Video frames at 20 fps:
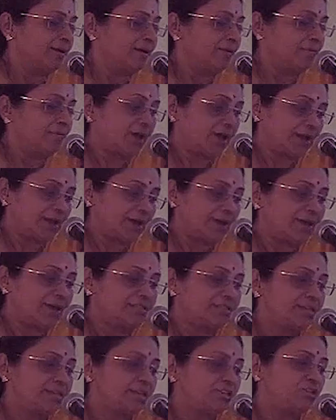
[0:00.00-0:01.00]

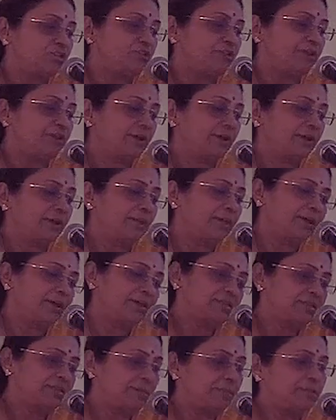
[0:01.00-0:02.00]
Varanasi and Srirangam are
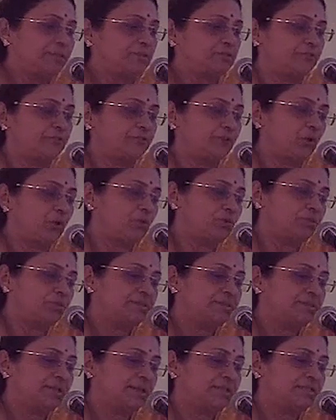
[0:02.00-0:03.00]
examples of
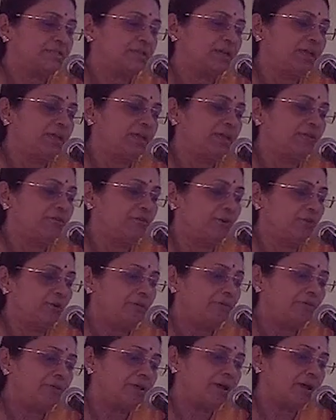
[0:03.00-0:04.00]
towns that
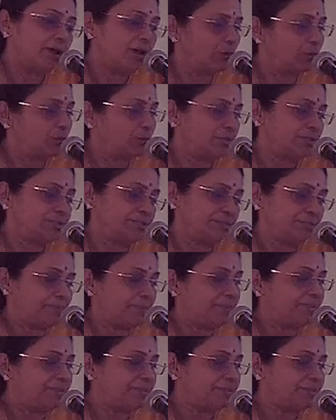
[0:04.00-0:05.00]
evolved around the
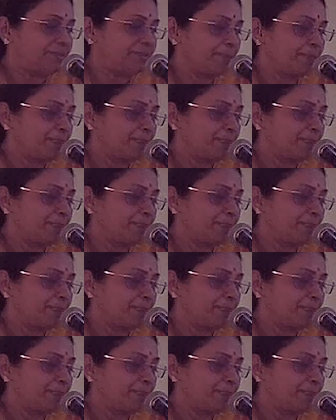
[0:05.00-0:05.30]
temples.